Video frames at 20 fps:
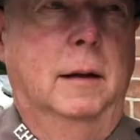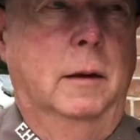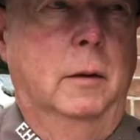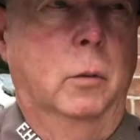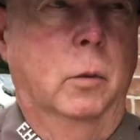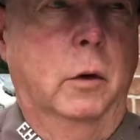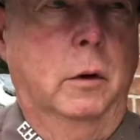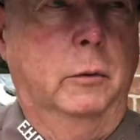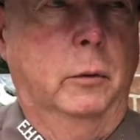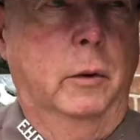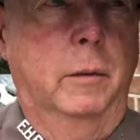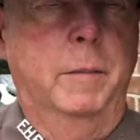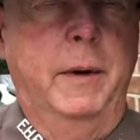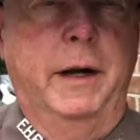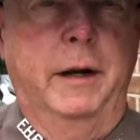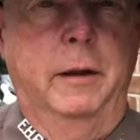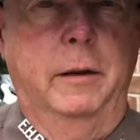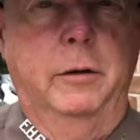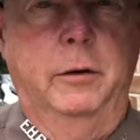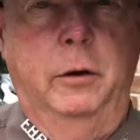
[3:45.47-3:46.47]
Worked with
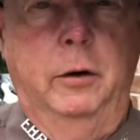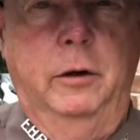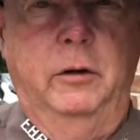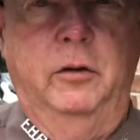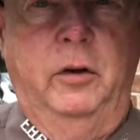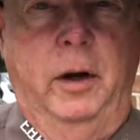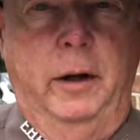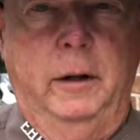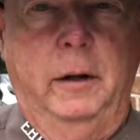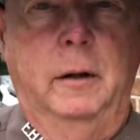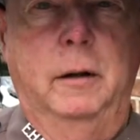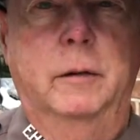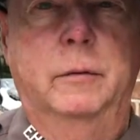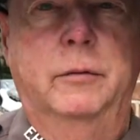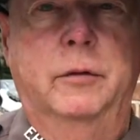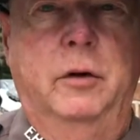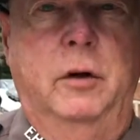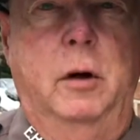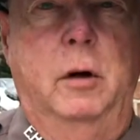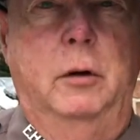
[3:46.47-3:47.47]
many of their
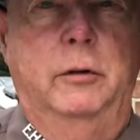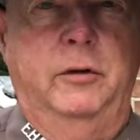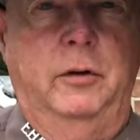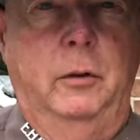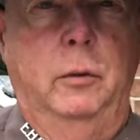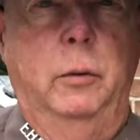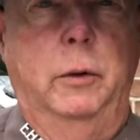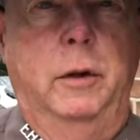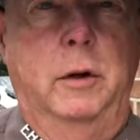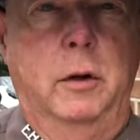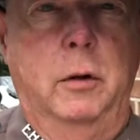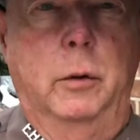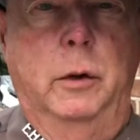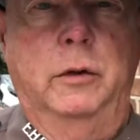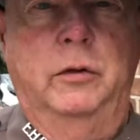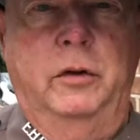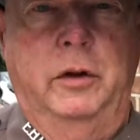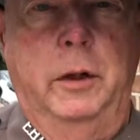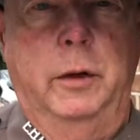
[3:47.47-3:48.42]
executives and also with the U.S.